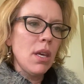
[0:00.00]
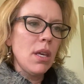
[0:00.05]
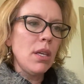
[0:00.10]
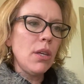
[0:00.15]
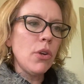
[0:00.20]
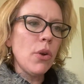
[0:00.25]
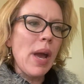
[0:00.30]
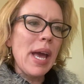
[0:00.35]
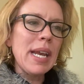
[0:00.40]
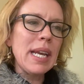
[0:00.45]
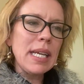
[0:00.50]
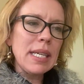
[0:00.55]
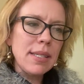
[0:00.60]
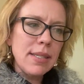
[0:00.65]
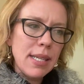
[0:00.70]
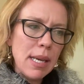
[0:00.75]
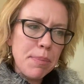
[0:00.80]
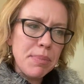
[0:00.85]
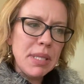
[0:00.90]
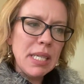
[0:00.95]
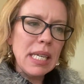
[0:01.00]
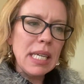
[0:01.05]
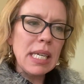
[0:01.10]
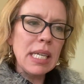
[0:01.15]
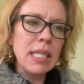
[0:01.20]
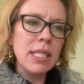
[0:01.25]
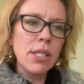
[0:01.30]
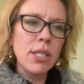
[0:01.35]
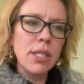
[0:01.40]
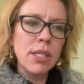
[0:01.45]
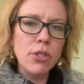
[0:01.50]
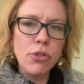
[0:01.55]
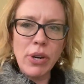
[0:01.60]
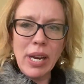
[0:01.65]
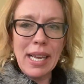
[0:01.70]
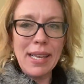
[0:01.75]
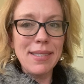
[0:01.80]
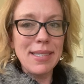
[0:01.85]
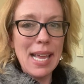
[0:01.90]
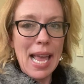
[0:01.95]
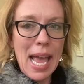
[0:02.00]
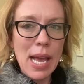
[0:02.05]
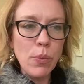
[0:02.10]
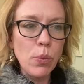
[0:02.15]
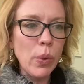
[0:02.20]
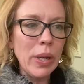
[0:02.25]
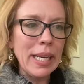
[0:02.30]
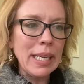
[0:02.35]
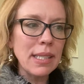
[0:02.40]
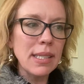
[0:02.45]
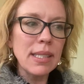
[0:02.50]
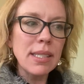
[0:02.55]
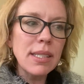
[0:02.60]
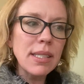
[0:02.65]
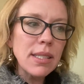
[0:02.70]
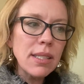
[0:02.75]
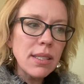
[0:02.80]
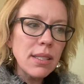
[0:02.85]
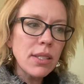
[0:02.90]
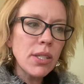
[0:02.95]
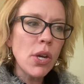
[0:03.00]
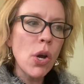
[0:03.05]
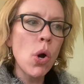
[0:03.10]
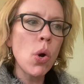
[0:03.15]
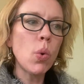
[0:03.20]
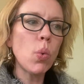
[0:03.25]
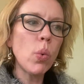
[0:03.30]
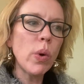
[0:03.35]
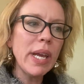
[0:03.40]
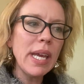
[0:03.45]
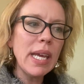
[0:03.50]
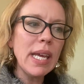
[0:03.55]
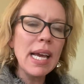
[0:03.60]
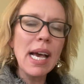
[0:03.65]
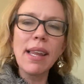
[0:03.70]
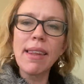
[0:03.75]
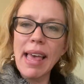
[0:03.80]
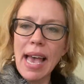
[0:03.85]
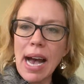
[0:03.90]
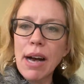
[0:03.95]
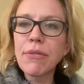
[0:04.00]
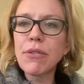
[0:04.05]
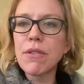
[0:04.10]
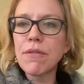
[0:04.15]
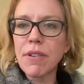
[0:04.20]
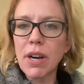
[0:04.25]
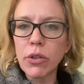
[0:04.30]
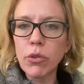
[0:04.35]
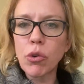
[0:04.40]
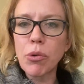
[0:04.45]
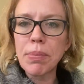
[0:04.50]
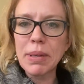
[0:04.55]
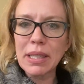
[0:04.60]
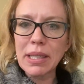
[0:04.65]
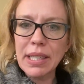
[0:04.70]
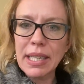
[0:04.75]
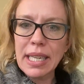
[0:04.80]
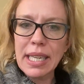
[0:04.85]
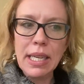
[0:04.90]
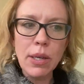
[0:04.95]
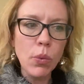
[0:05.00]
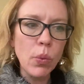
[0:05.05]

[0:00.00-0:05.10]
accepting strengths and weaknesses, we allow for vulnerability.